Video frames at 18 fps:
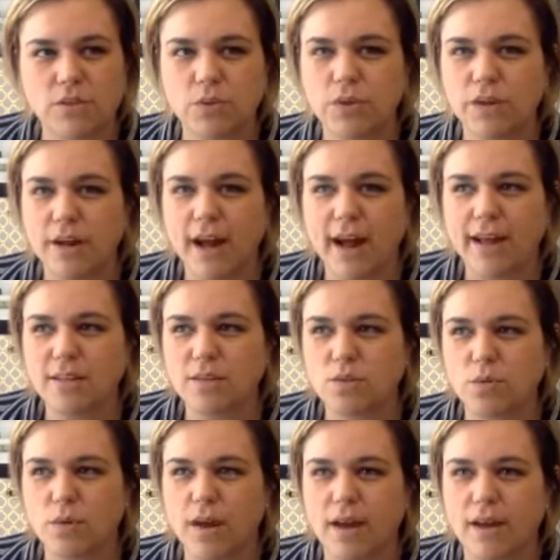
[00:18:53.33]
tour
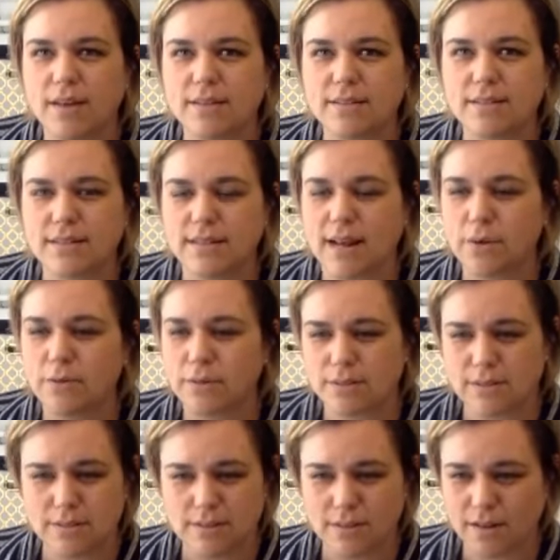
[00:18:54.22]
guides was, and I
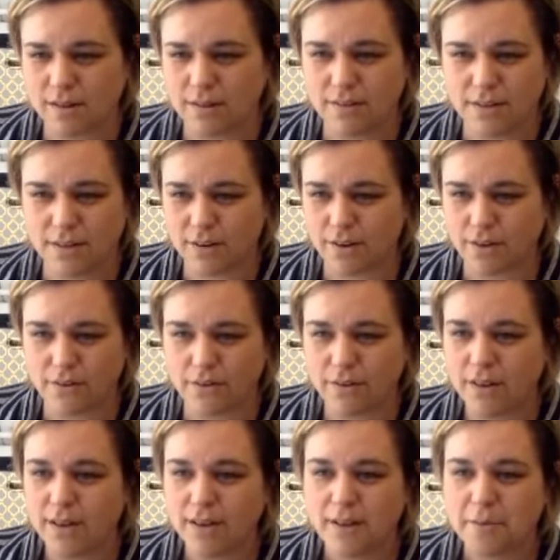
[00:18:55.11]
was you
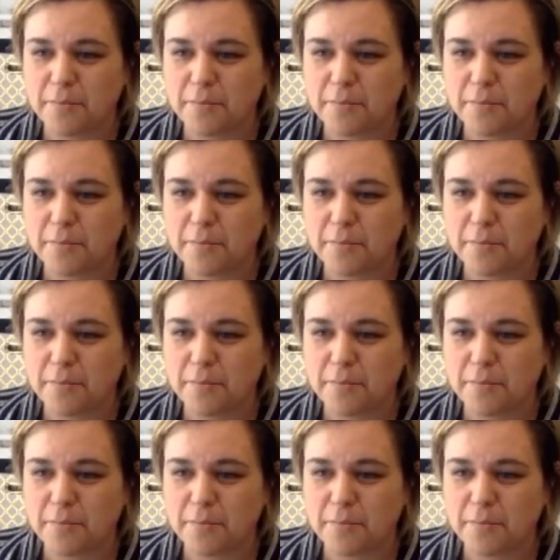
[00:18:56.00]
know